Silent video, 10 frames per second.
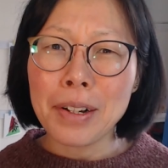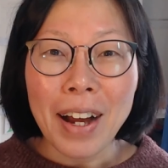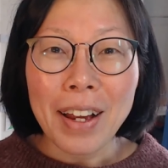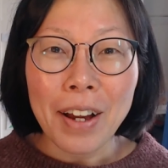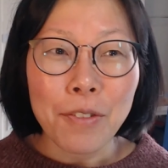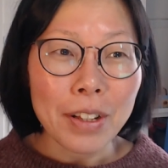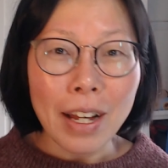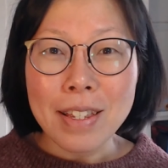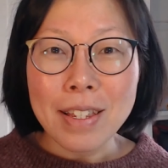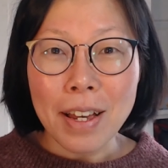I
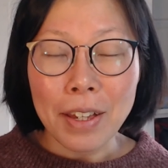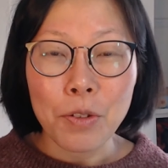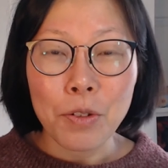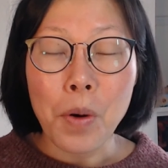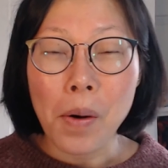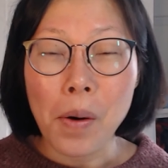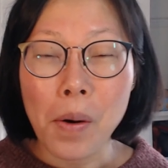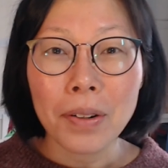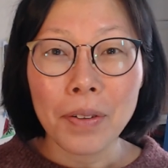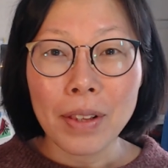realize I can draw
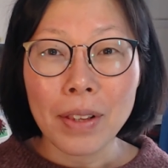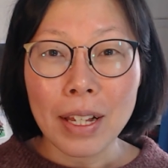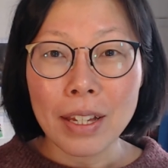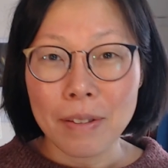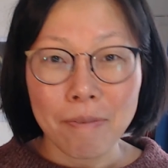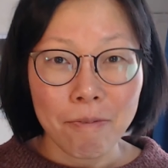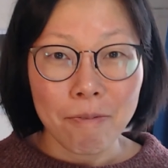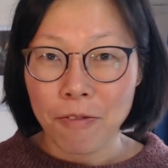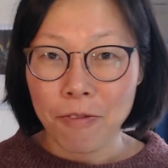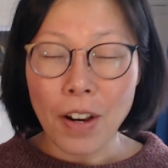only
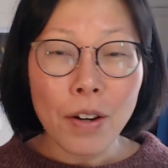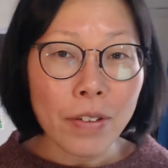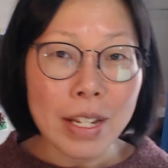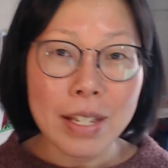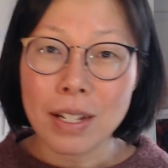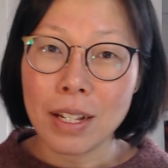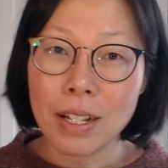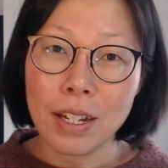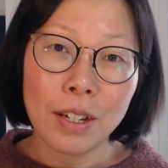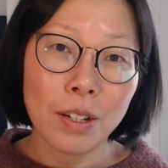very
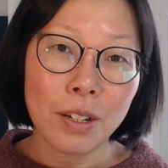recently,